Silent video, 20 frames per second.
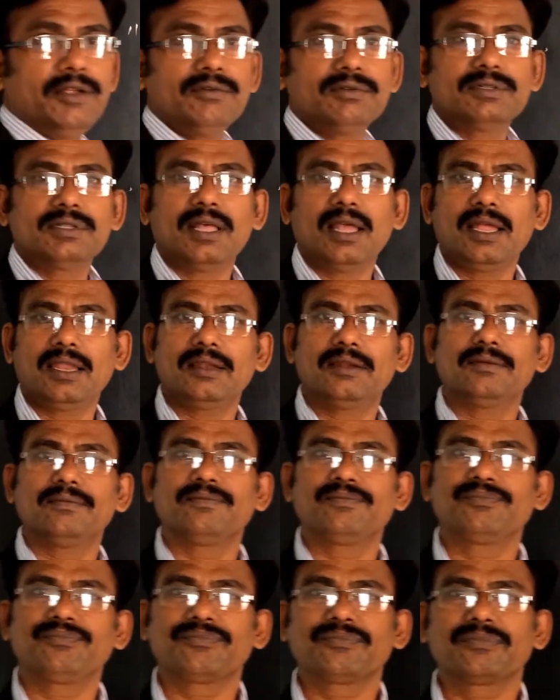sign.
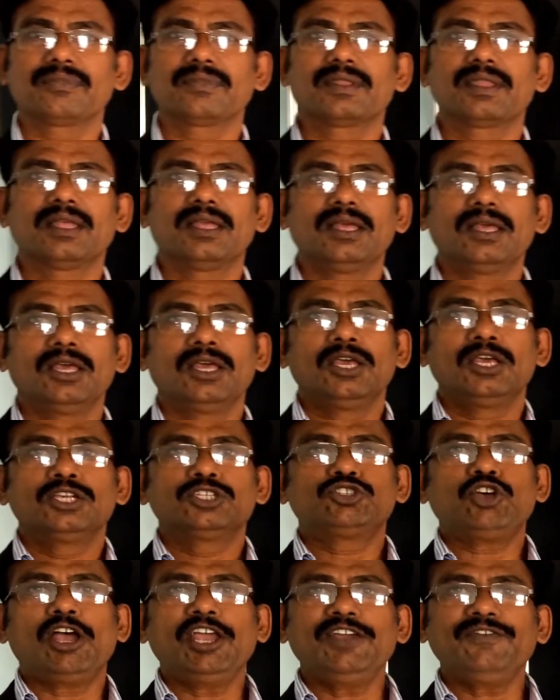
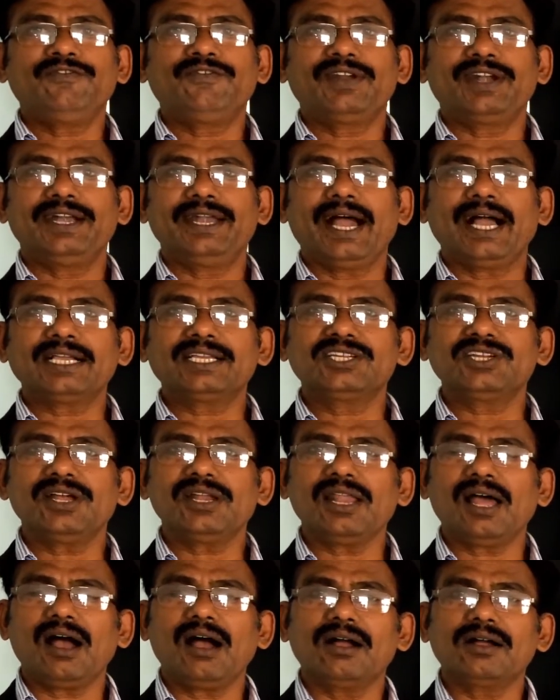So if reduction
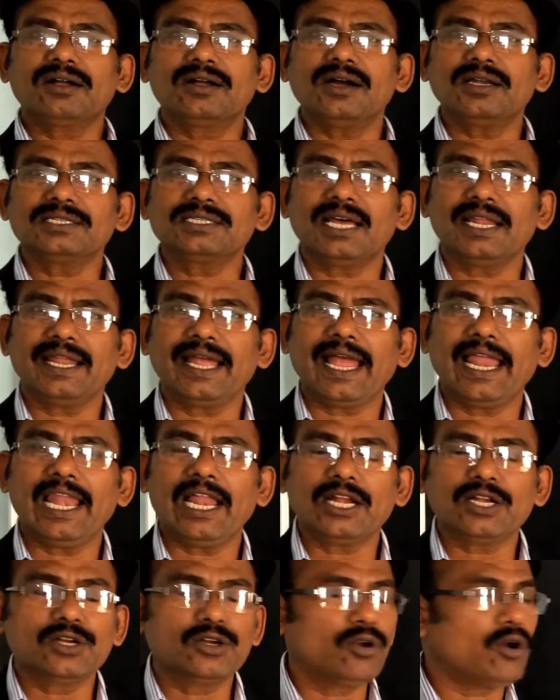occurs on
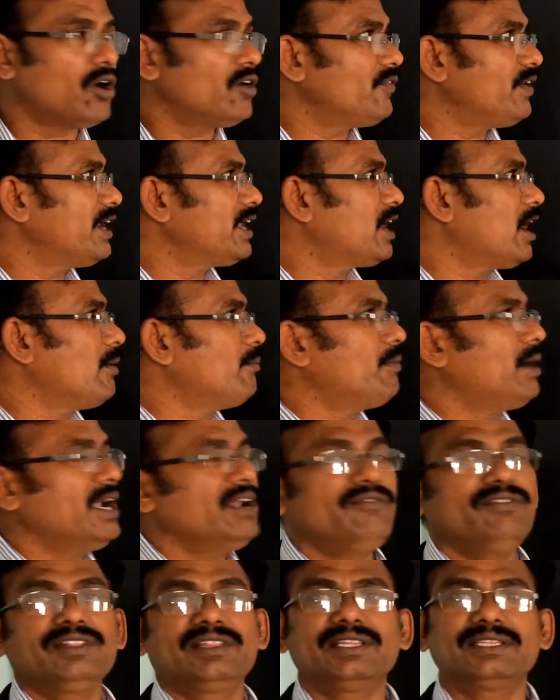electrode when
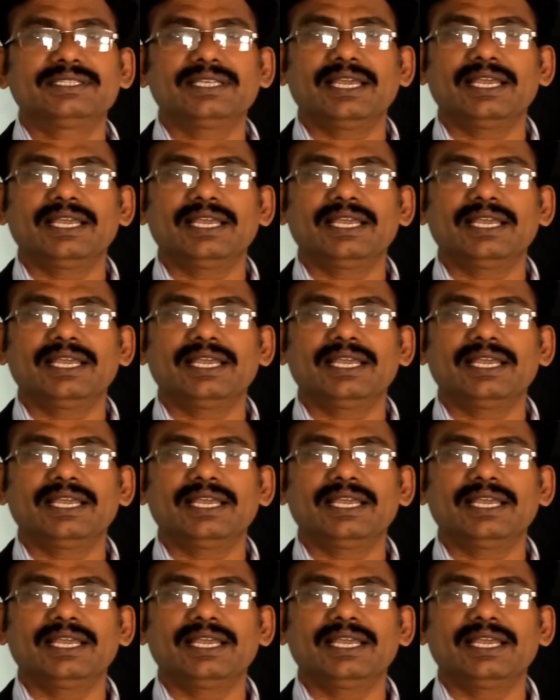combined with